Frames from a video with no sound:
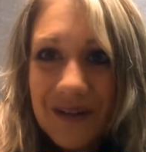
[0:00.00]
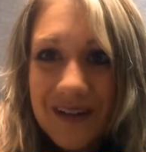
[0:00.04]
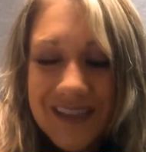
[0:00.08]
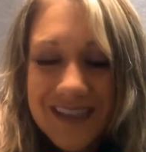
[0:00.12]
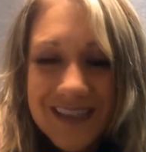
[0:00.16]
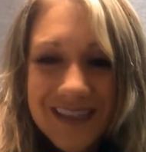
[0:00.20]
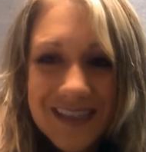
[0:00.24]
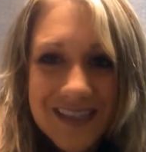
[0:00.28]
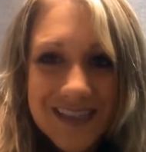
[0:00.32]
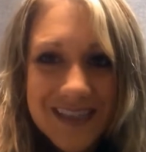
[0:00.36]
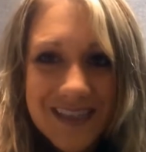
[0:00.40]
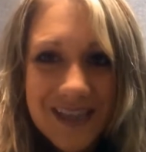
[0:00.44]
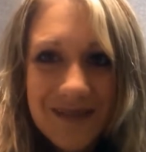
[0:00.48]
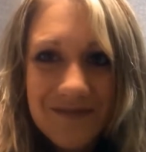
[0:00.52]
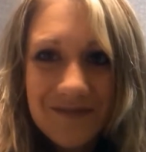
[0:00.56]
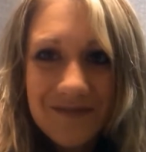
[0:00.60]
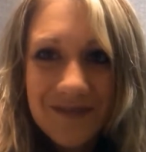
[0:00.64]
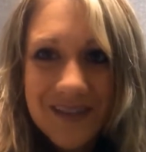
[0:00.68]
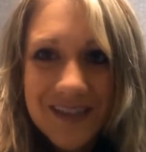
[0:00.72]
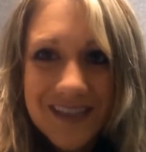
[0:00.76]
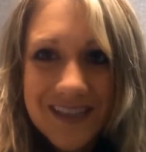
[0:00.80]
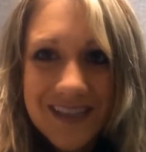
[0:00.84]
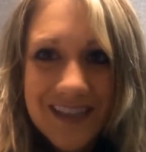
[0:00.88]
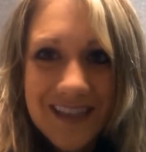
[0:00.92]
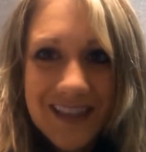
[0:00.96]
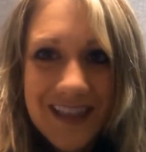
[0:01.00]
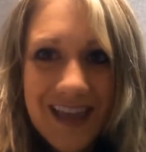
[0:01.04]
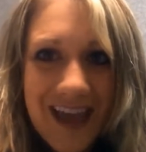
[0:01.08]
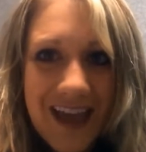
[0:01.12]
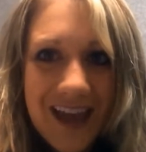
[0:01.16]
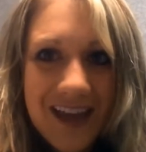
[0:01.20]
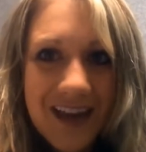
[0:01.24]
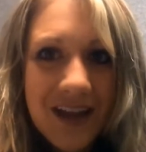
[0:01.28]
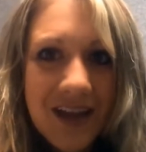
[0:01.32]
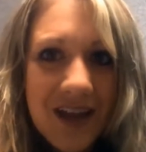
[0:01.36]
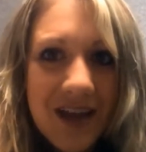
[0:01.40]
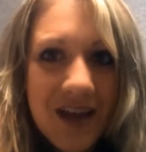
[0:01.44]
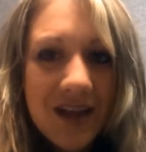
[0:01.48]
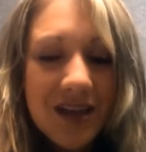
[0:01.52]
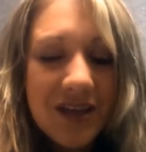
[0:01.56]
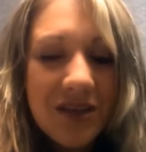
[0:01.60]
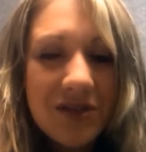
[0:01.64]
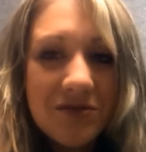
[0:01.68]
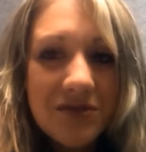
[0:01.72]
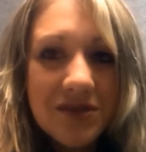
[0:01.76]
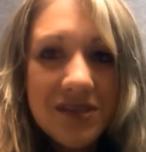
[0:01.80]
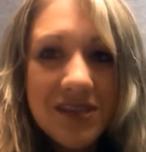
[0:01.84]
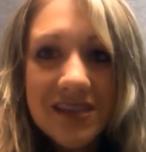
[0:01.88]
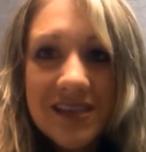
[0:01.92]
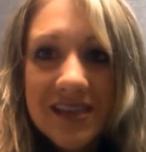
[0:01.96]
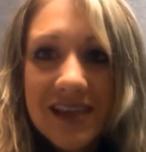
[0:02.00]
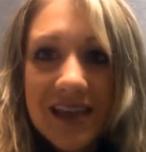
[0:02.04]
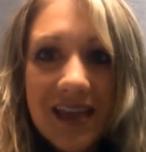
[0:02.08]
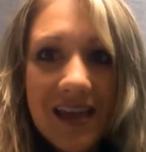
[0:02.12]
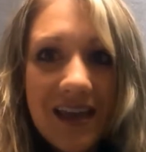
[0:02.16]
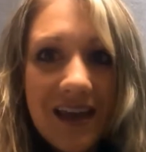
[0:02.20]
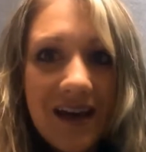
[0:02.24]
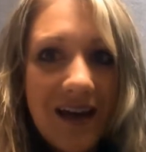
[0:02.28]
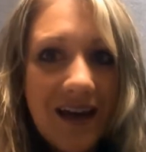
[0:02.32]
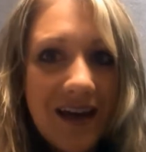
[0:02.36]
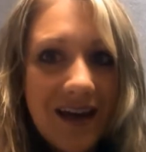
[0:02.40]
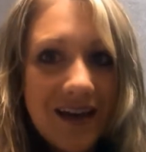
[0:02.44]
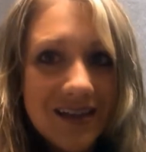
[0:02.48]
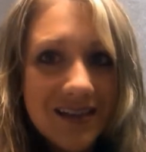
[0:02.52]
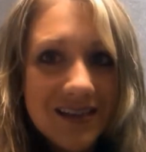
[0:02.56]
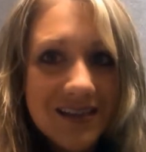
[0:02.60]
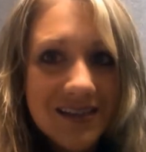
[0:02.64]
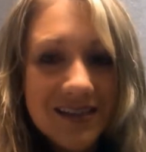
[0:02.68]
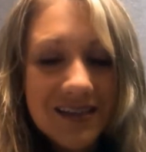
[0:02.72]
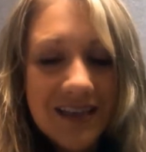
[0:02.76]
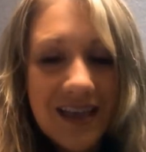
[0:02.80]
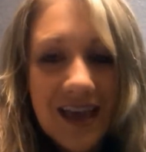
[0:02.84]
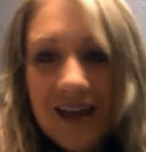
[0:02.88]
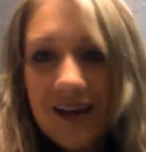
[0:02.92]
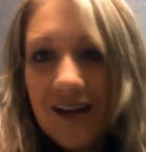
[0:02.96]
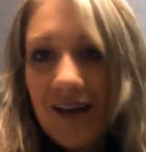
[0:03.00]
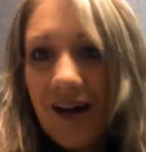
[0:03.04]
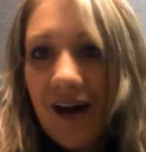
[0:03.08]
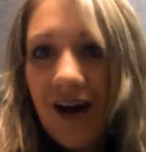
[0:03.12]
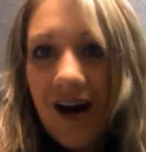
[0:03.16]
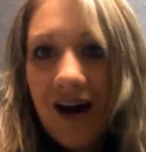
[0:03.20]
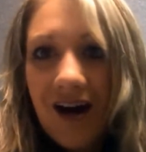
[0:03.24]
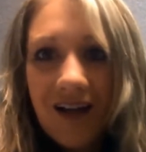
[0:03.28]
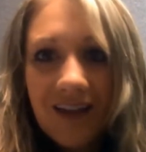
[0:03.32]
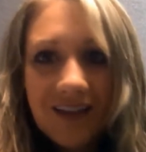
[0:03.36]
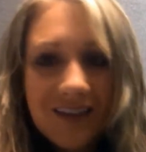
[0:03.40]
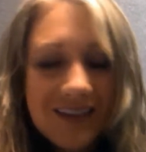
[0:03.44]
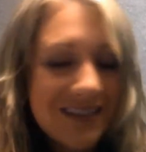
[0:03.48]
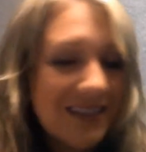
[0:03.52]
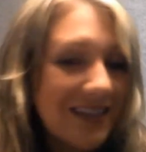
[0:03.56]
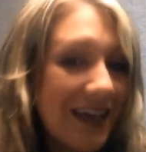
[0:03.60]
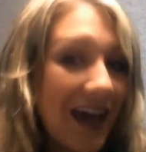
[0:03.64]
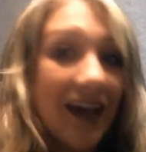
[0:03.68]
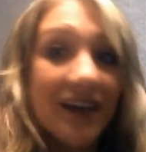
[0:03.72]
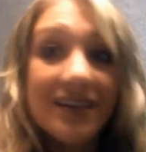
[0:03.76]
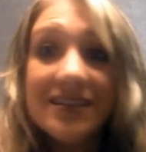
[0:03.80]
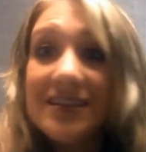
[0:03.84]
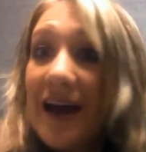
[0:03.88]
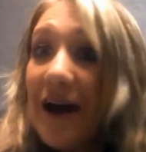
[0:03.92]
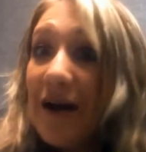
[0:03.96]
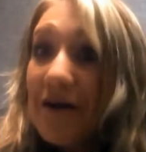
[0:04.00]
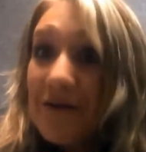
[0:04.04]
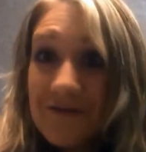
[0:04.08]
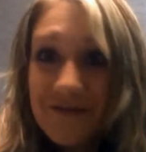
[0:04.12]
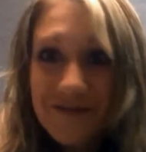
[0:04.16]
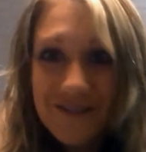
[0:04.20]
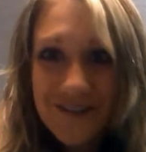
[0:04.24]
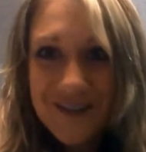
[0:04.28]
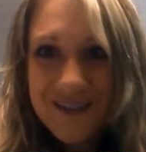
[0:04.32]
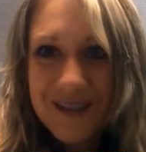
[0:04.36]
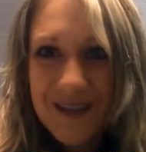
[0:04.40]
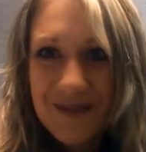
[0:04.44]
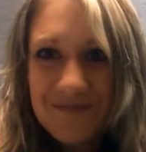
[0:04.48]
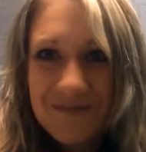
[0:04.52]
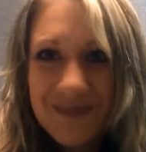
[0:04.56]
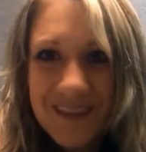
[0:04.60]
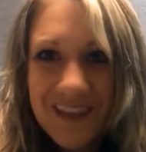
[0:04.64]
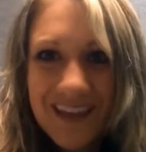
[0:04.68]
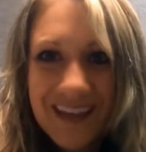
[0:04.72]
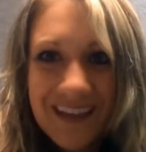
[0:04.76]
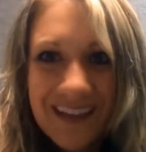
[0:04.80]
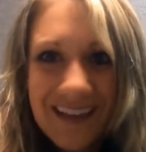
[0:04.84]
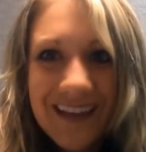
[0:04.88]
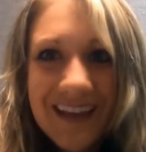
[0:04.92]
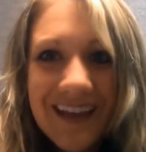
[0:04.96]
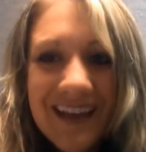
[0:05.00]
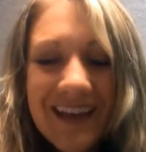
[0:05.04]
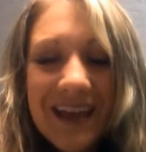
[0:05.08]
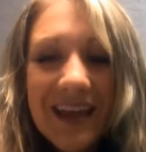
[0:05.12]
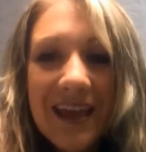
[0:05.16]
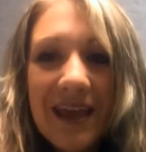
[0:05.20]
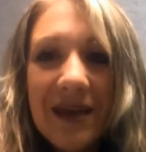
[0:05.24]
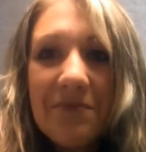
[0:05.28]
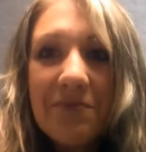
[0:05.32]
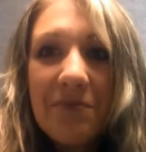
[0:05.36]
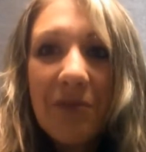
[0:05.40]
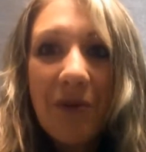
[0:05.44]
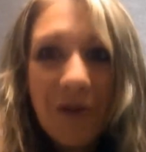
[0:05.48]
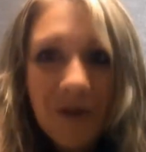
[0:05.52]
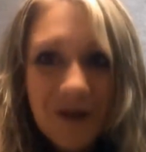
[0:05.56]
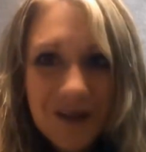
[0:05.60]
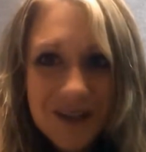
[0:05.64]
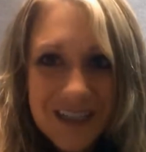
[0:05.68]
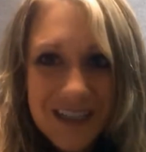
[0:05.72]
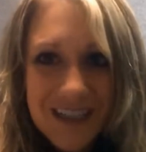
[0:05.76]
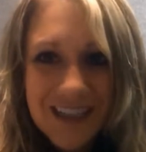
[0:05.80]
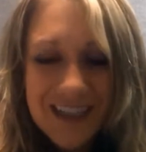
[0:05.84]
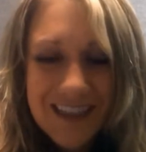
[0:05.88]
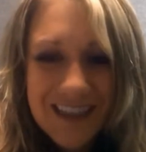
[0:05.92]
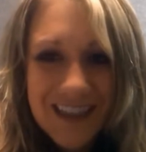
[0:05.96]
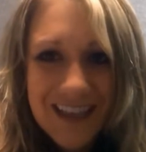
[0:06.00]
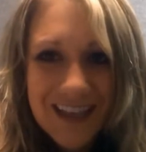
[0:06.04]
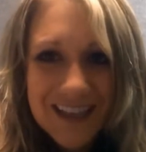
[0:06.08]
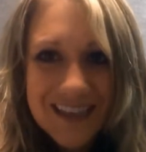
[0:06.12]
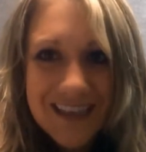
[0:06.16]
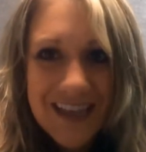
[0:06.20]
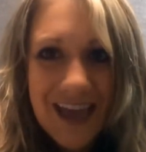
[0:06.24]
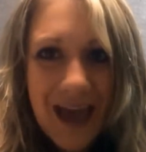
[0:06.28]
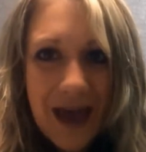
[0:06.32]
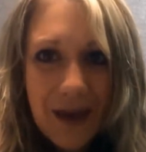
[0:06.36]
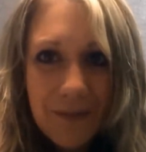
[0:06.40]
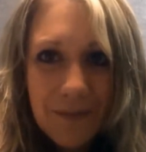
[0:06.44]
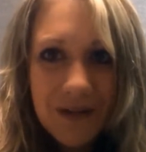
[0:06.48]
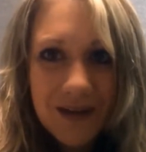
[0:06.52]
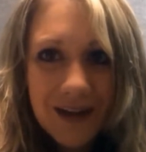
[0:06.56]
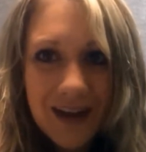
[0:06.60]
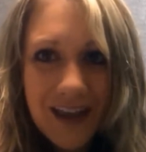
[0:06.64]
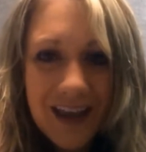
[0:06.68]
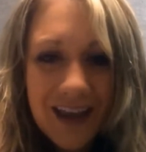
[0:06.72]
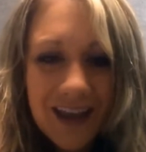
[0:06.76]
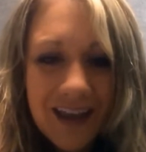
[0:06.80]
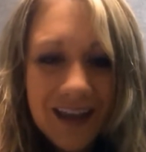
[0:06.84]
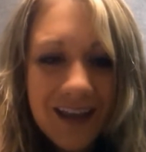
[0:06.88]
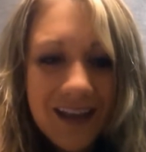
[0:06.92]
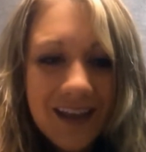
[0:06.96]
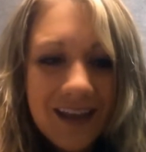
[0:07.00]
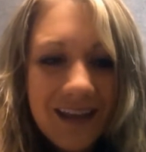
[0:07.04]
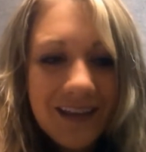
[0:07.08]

It's the same reason that you see us get all decked out for something important that's happening.